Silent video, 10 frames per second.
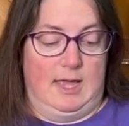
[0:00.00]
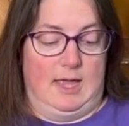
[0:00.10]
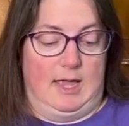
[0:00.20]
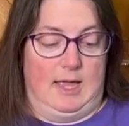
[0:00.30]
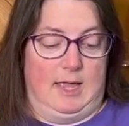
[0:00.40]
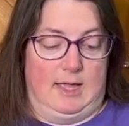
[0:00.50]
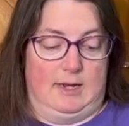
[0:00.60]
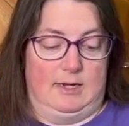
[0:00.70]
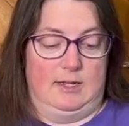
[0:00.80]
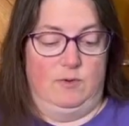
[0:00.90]

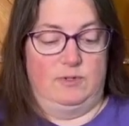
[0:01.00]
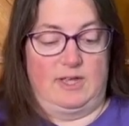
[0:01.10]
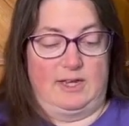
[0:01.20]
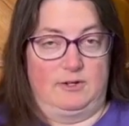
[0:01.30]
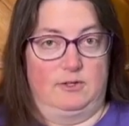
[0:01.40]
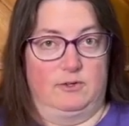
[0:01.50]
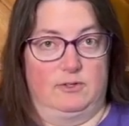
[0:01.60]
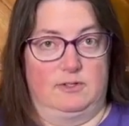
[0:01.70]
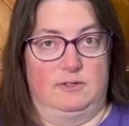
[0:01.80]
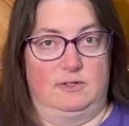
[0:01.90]
and he was actually a little
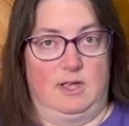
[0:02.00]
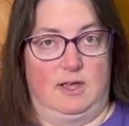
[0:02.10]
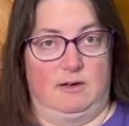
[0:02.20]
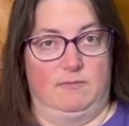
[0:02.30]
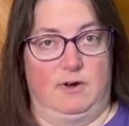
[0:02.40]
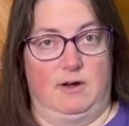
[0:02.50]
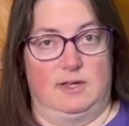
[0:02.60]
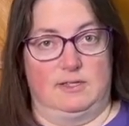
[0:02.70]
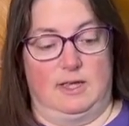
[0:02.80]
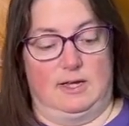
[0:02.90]
sick, very
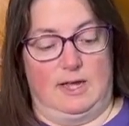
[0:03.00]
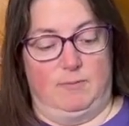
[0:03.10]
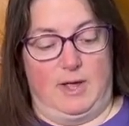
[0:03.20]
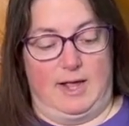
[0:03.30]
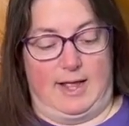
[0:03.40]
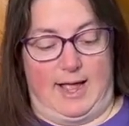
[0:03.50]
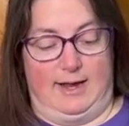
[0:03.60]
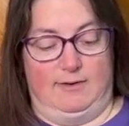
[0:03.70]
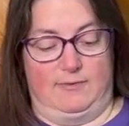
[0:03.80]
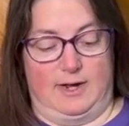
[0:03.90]
sick. He had bad eye
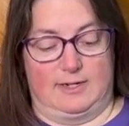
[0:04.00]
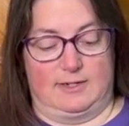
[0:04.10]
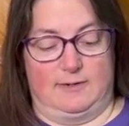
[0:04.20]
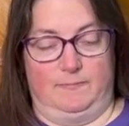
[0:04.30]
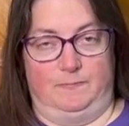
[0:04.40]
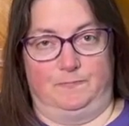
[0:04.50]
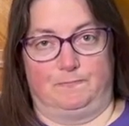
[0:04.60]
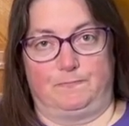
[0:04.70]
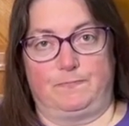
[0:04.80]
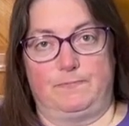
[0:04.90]
infection.
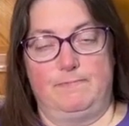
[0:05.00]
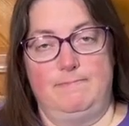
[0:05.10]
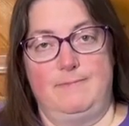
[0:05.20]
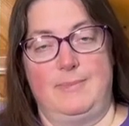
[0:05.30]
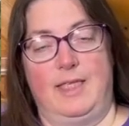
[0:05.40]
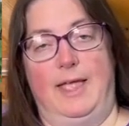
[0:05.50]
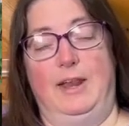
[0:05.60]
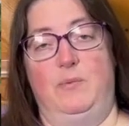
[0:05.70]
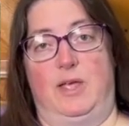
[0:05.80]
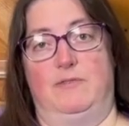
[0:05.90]

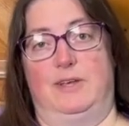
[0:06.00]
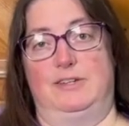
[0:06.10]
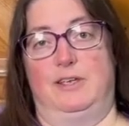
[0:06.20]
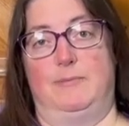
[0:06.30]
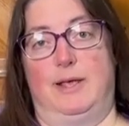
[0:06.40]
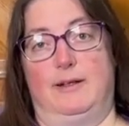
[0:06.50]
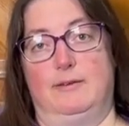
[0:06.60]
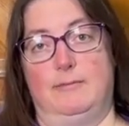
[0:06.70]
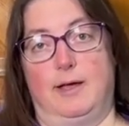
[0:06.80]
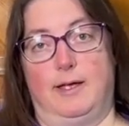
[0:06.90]
Anyway, eventually he made it
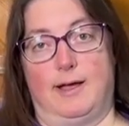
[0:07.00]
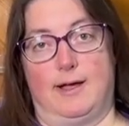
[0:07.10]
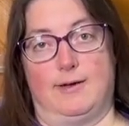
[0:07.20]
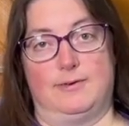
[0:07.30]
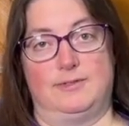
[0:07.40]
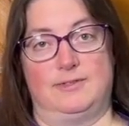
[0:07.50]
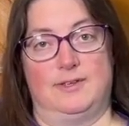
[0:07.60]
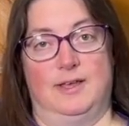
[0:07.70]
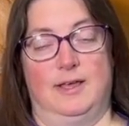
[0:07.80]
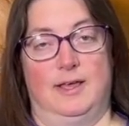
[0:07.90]
to my house,
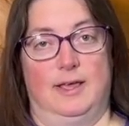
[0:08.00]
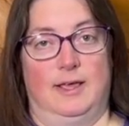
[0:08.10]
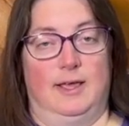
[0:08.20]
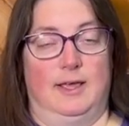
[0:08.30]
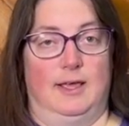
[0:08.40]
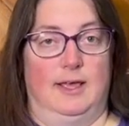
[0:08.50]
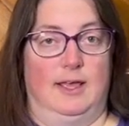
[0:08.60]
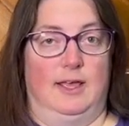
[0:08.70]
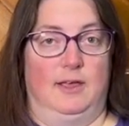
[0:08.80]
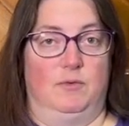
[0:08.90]

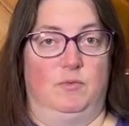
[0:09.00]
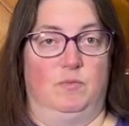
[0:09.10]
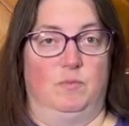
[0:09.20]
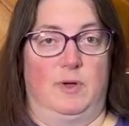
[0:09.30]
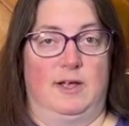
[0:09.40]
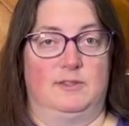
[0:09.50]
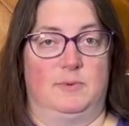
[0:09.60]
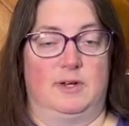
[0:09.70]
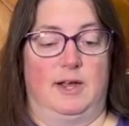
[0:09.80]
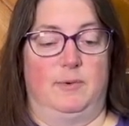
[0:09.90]
and my
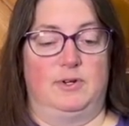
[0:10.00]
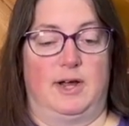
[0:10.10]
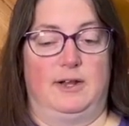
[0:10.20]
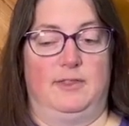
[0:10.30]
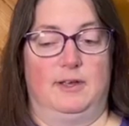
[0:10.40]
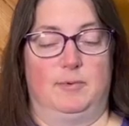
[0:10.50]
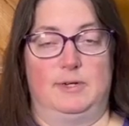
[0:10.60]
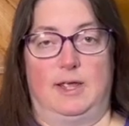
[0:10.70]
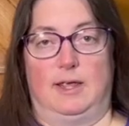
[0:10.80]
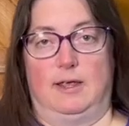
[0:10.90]
husband and I were trying to think of a
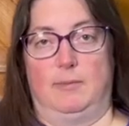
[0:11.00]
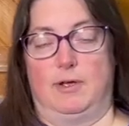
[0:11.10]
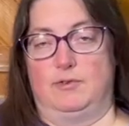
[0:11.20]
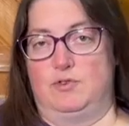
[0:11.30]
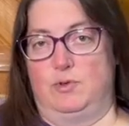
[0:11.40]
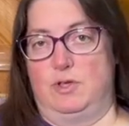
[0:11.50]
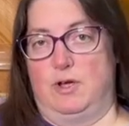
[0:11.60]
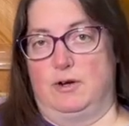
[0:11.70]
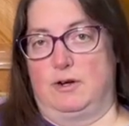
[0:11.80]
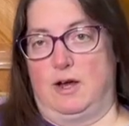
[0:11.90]
name, and I was really
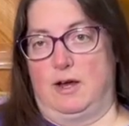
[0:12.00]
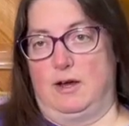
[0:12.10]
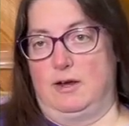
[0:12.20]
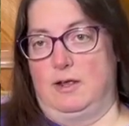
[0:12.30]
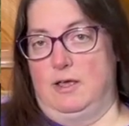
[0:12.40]
hungry,